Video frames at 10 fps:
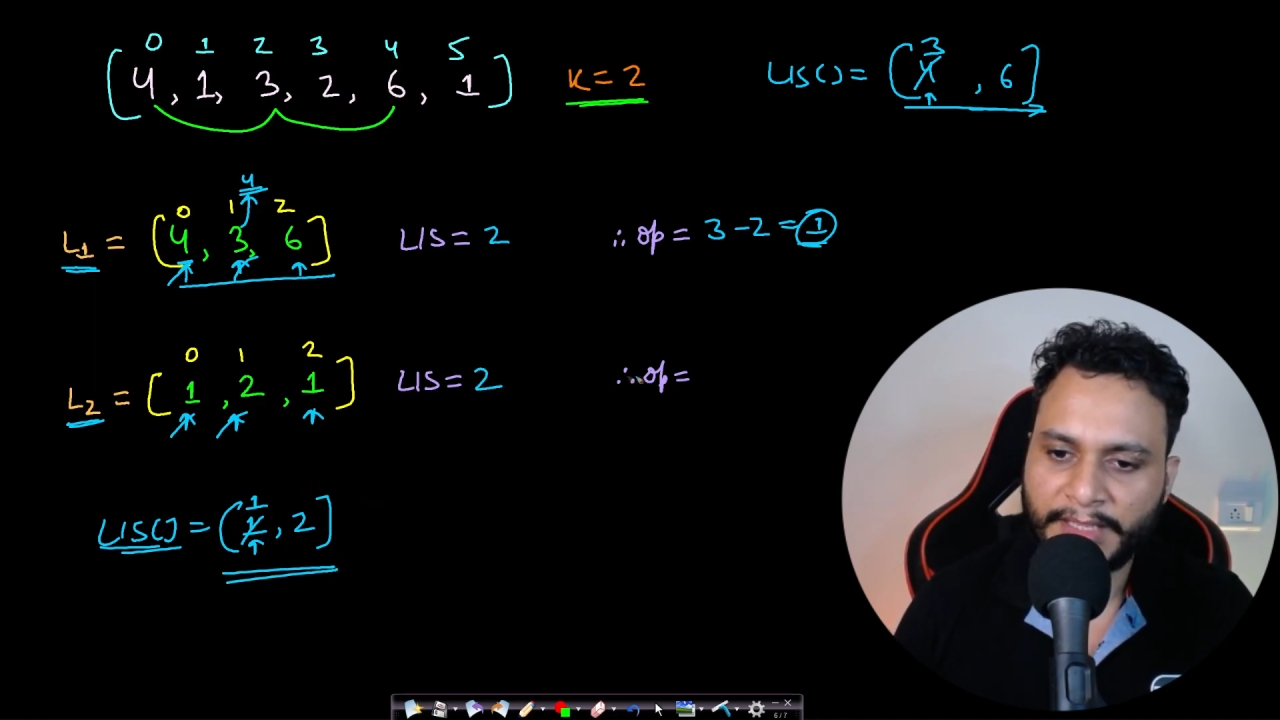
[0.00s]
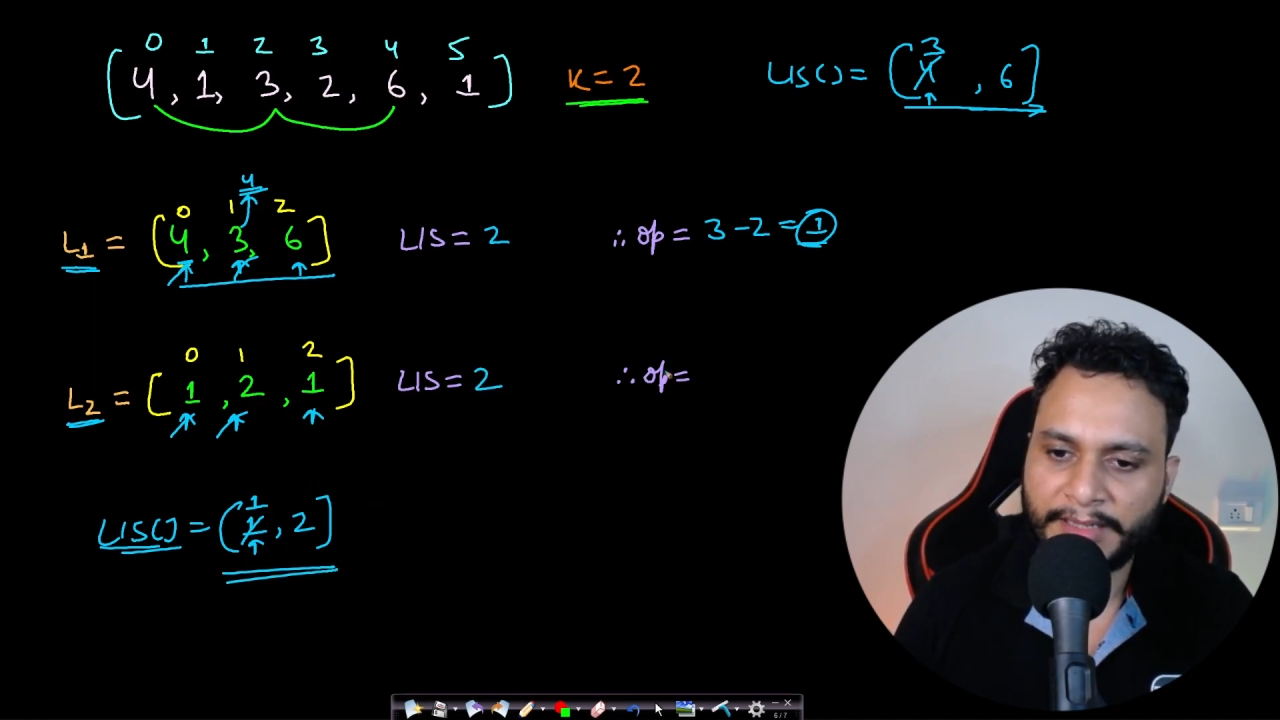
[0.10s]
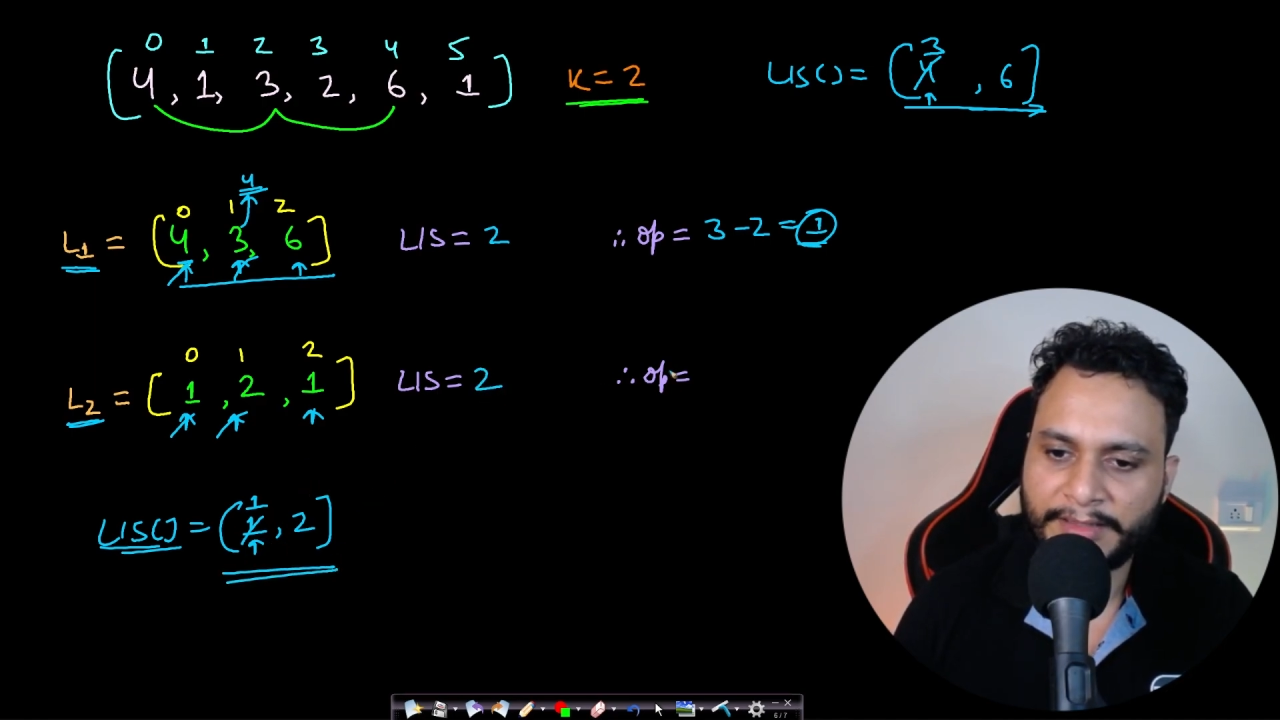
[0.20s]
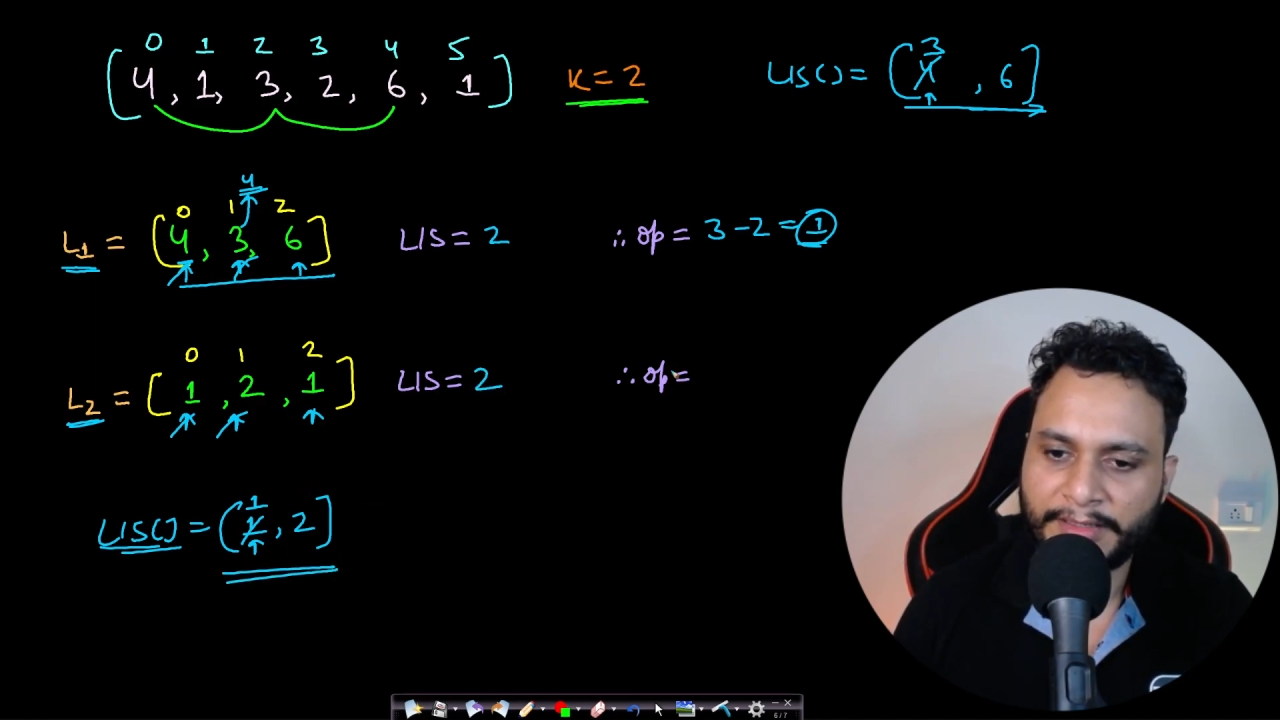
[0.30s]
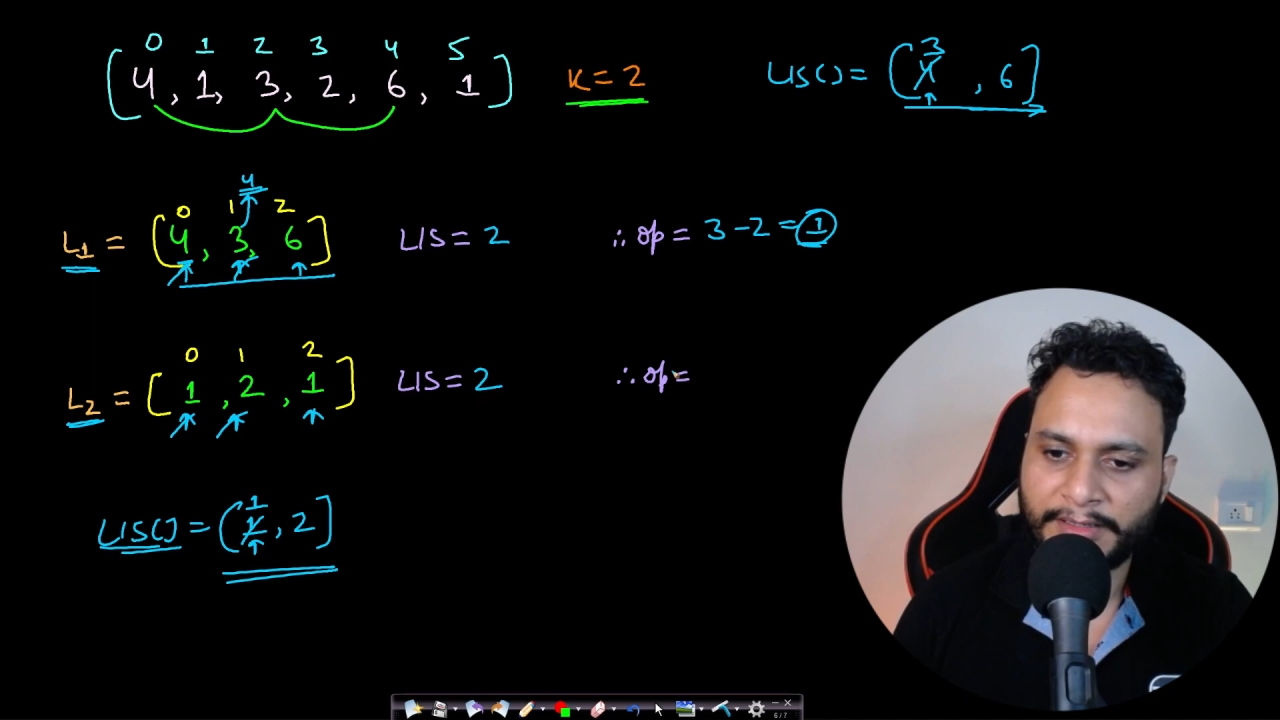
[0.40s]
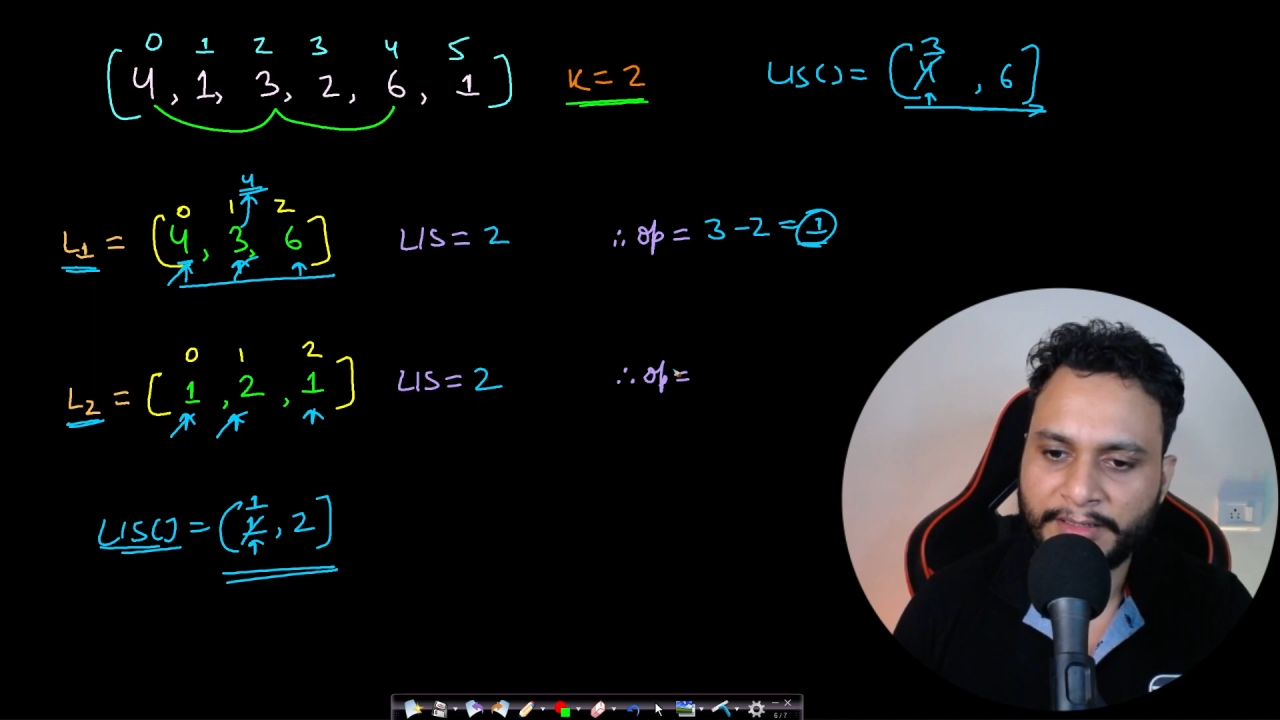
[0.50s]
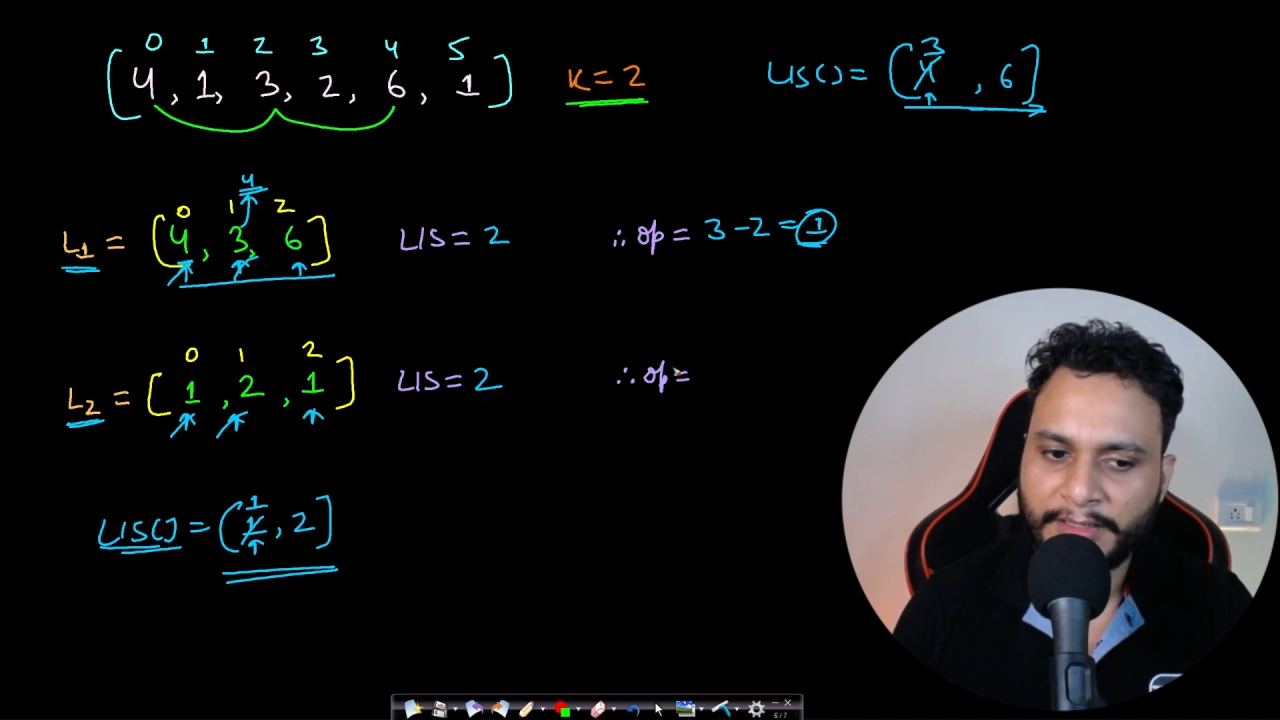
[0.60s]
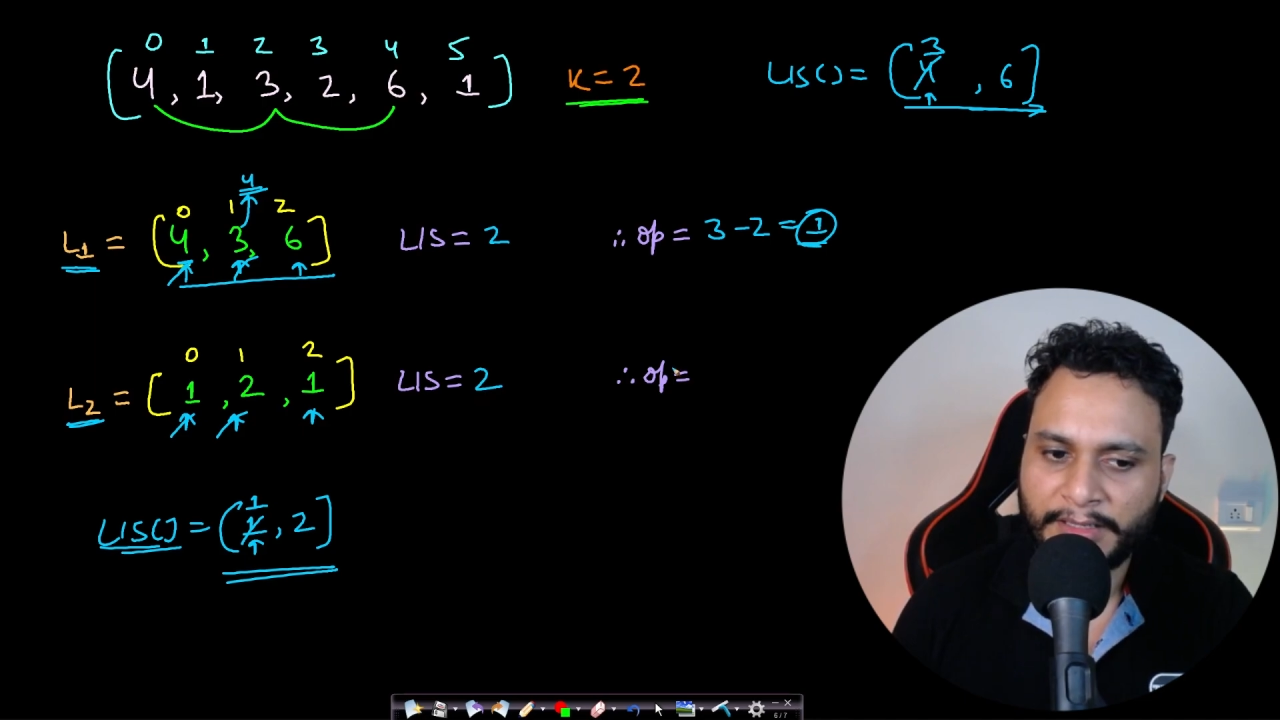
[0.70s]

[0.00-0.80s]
And the